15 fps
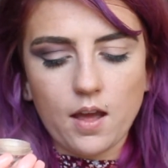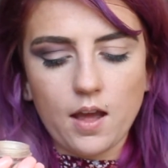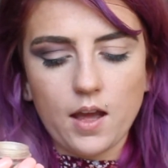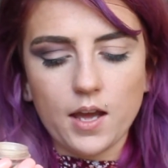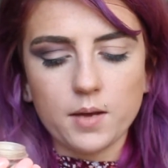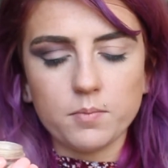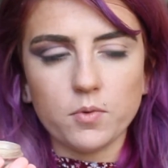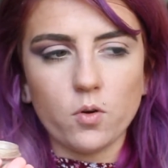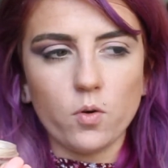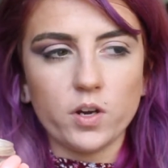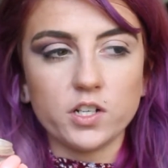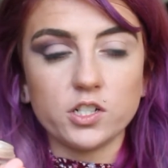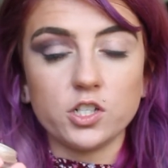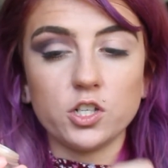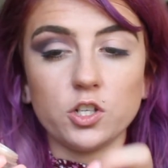I'm
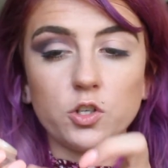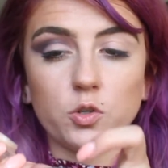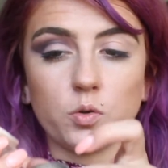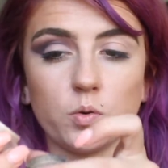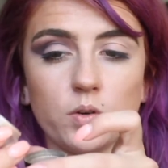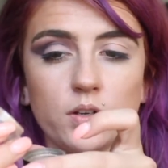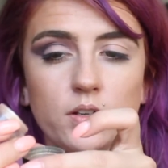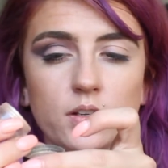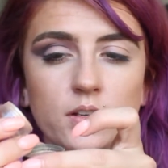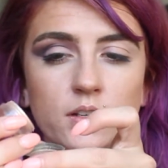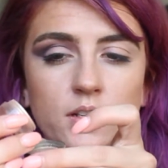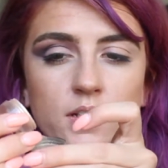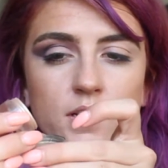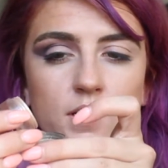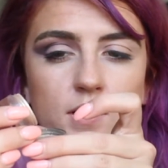going to
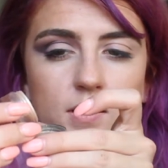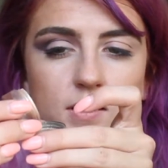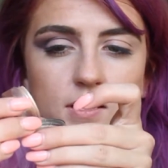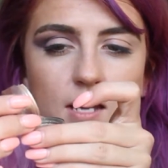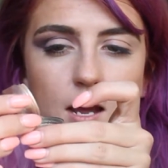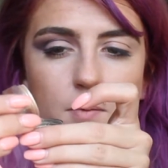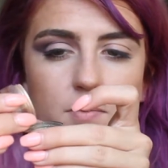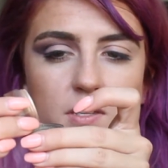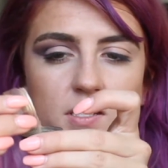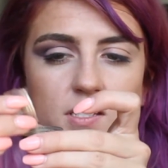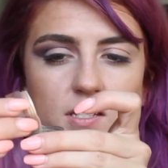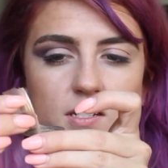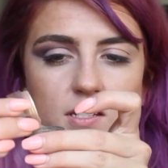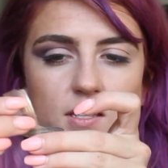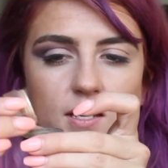tap
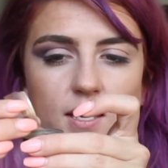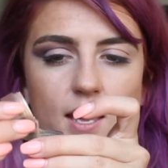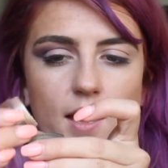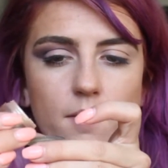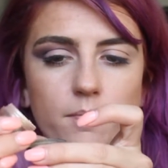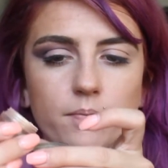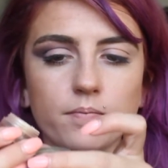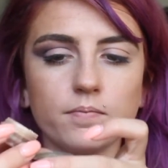this into the cap.